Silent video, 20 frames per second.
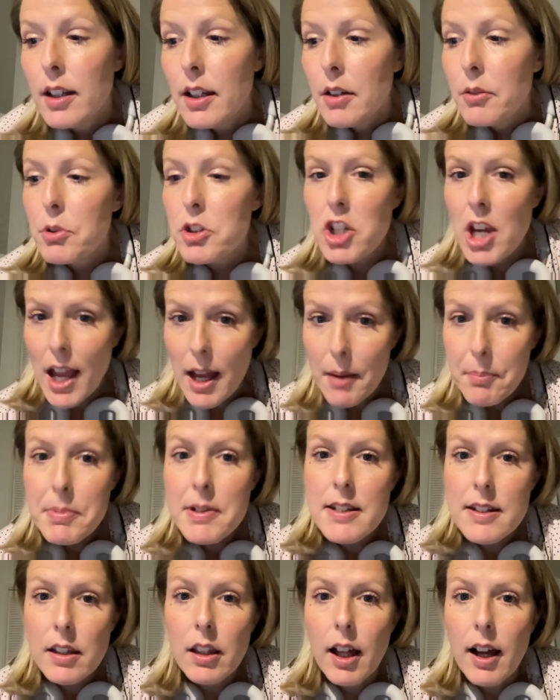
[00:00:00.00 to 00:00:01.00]
which
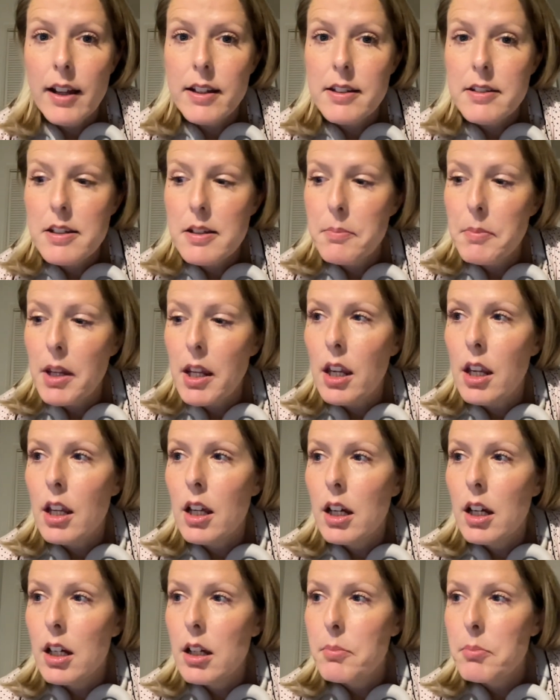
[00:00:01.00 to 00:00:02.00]
happens a lot to me.
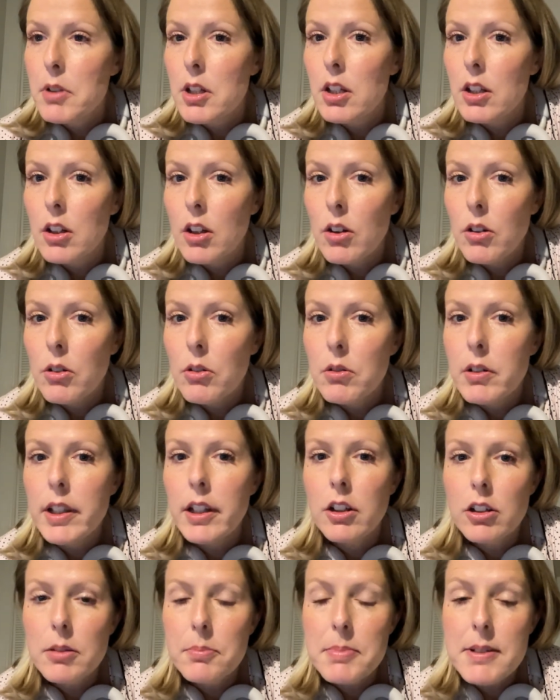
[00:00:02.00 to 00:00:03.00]
Um, you know,
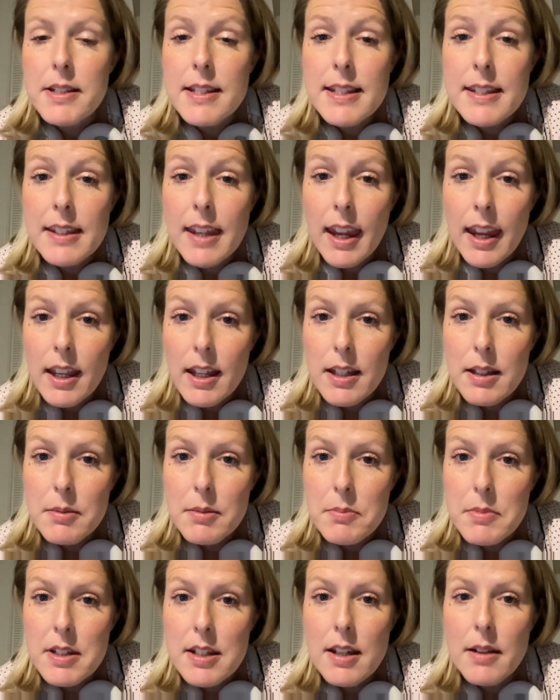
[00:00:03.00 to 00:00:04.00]
it could be
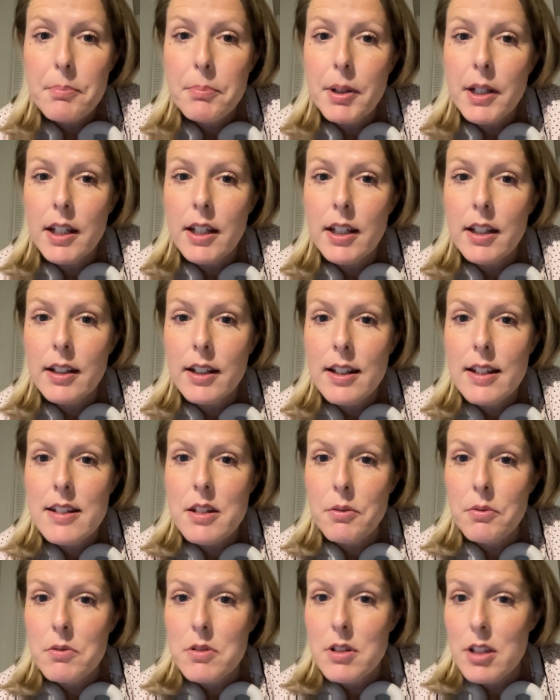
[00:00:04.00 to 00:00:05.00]
scams, but as
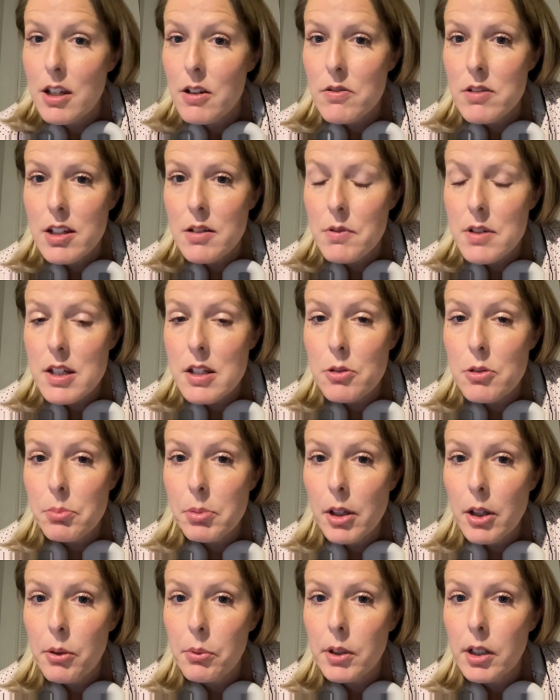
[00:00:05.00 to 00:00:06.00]
a DoD
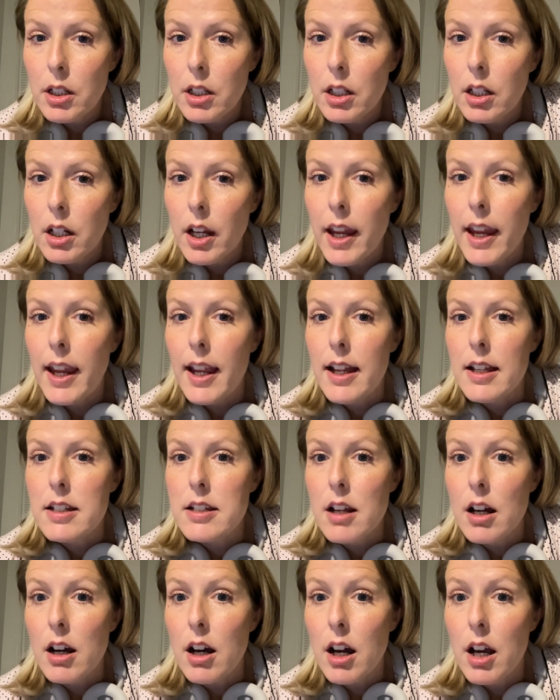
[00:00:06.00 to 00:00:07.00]
whistleblower and